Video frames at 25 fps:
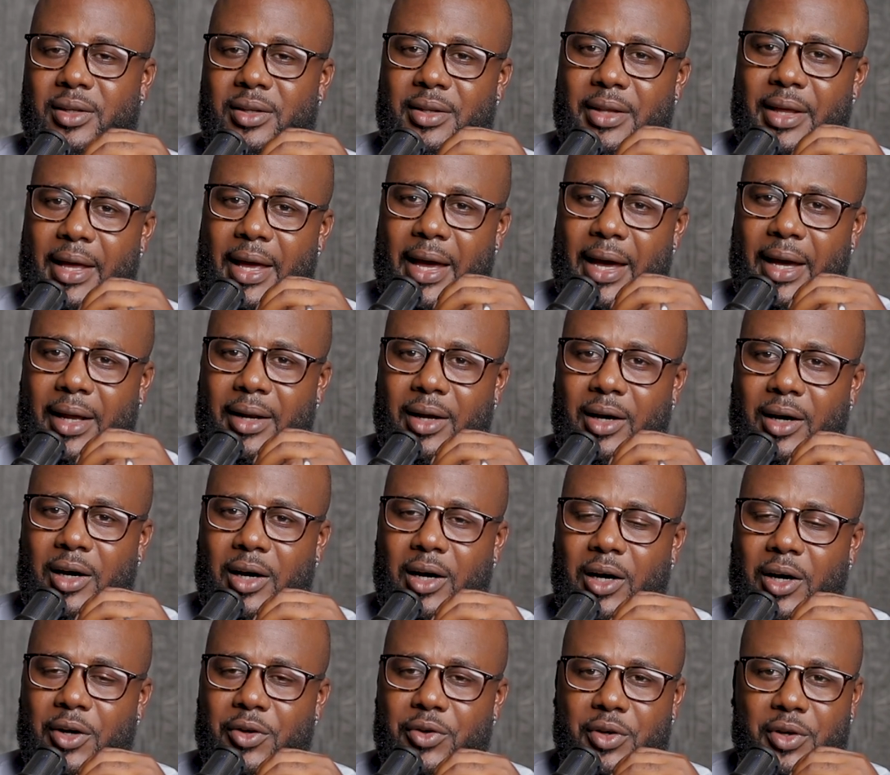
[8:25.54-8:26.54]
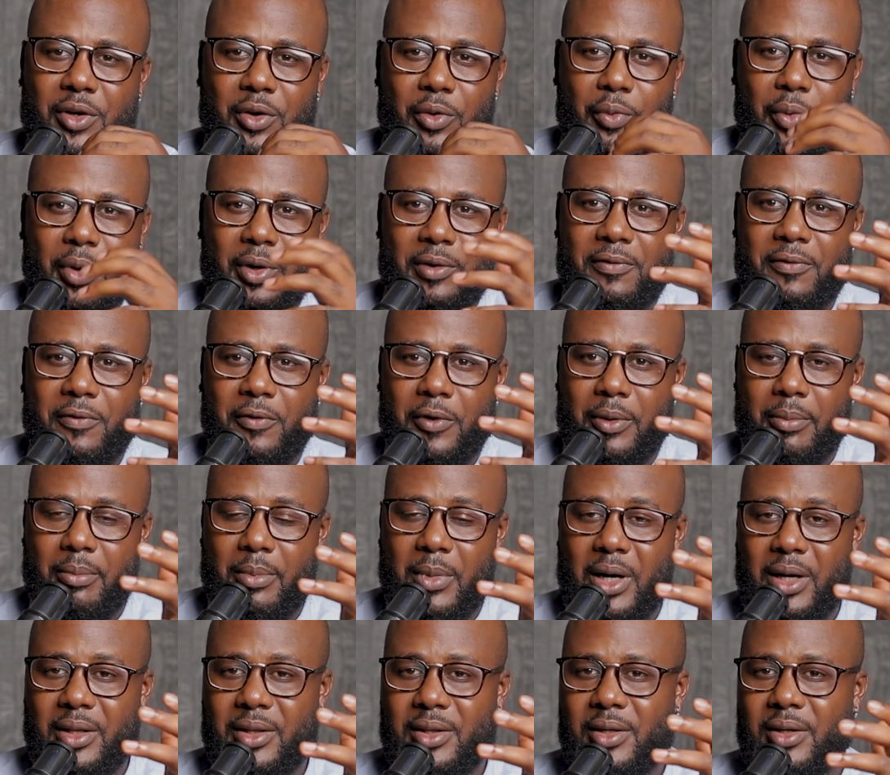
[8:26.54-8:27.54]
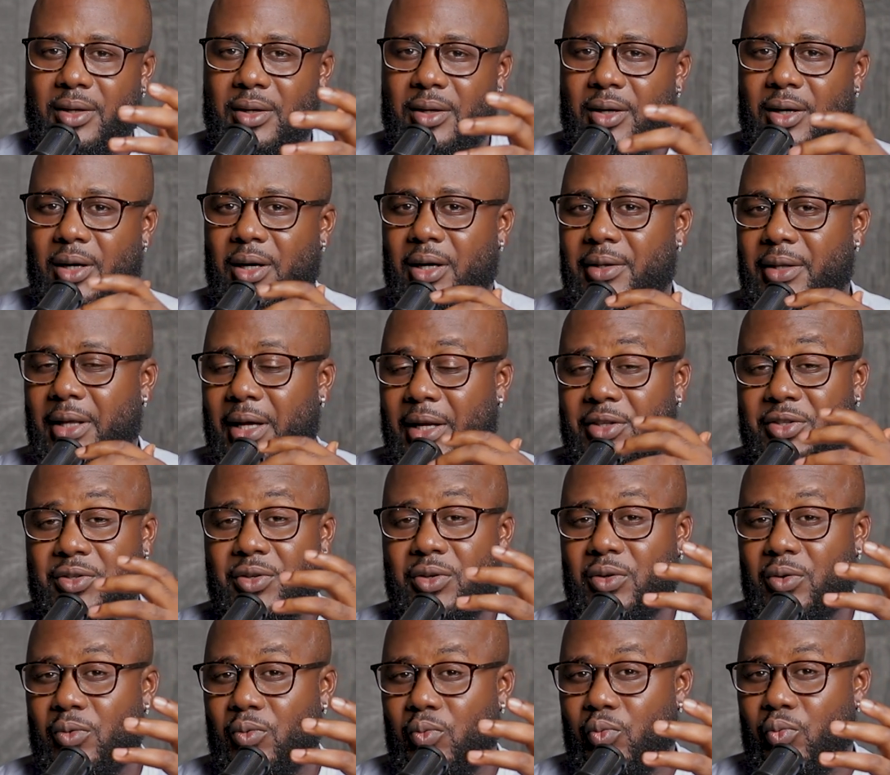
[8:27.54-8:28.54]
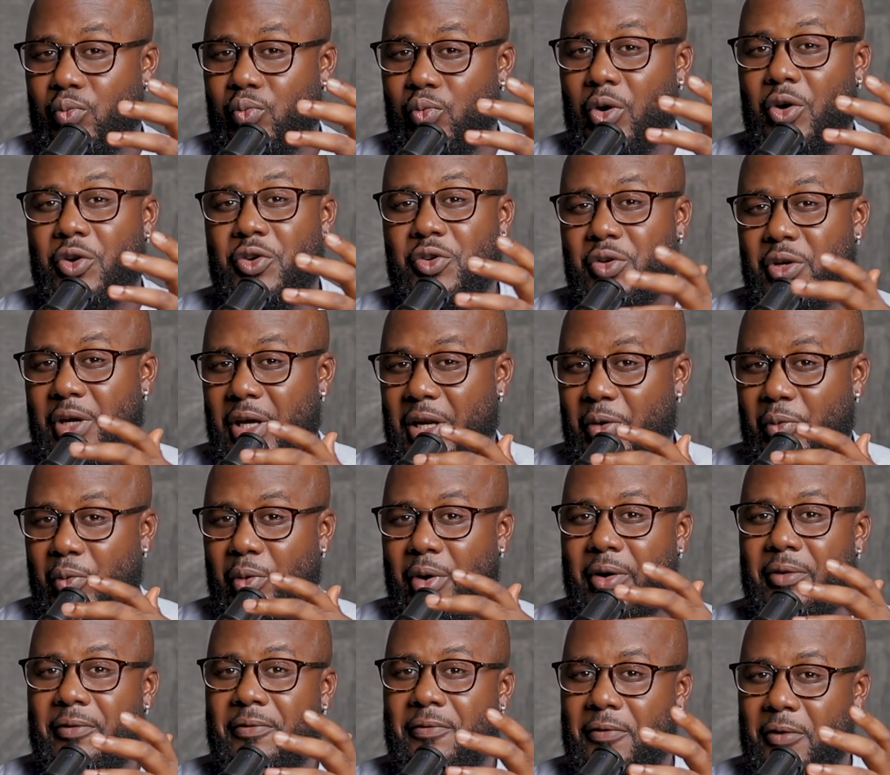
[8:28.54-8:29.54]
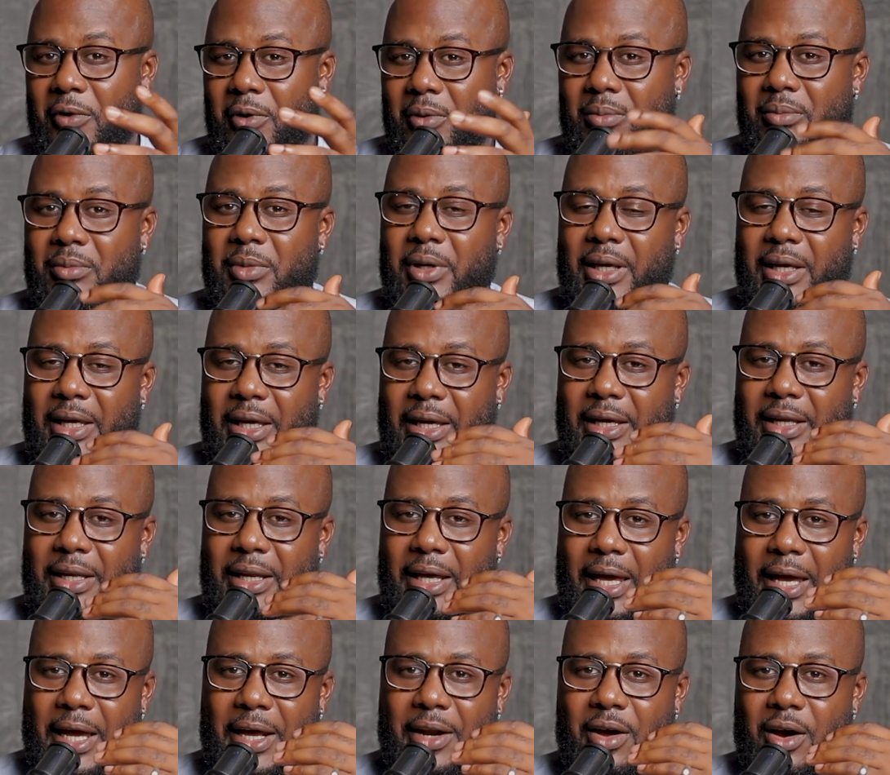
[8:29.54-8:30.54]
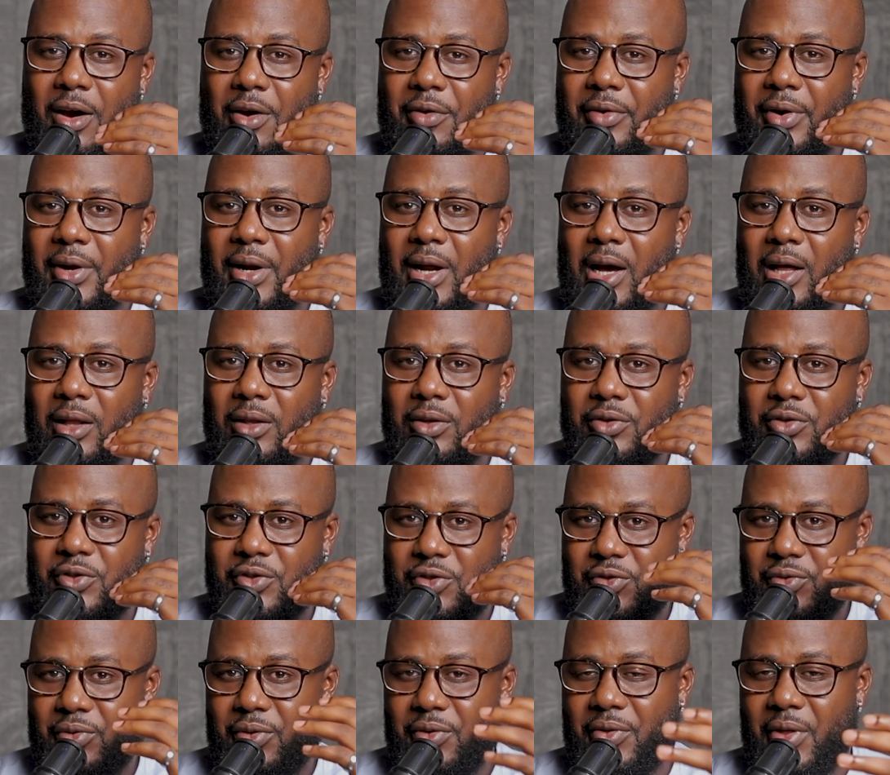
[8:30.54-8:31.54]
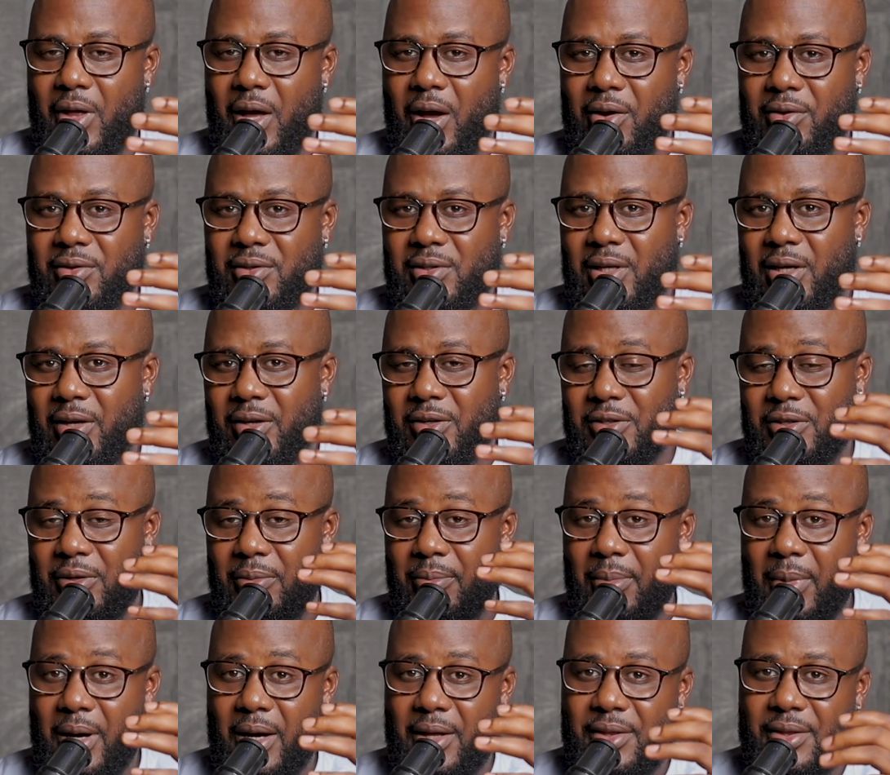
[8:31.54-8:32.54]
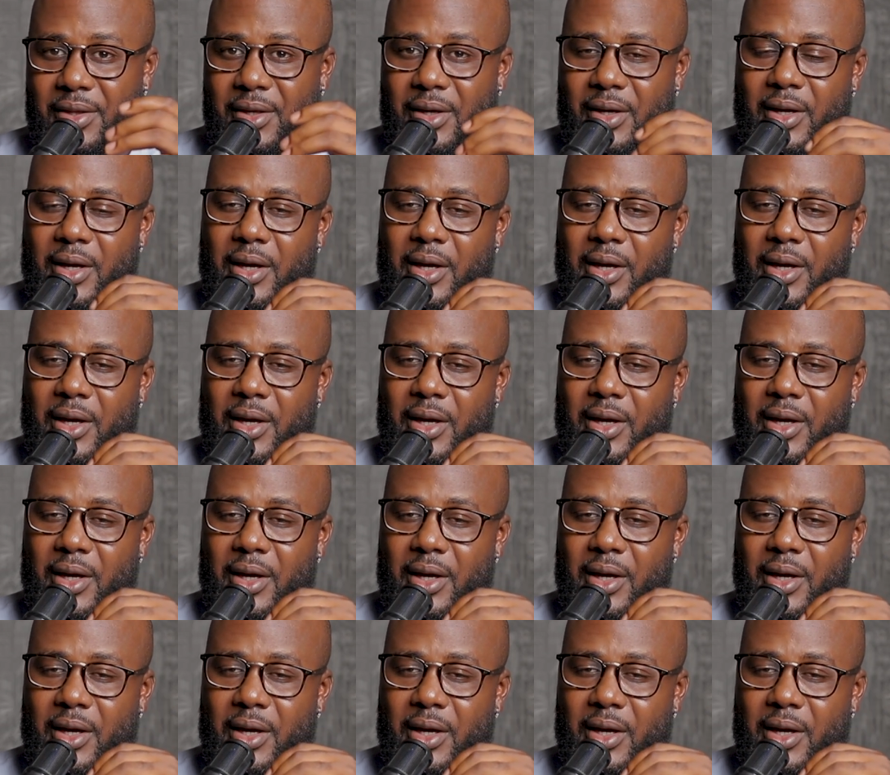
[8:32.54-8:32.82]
that you can rent for a month. That's going to run you anywhere from, again, $800 to $1,000 a month.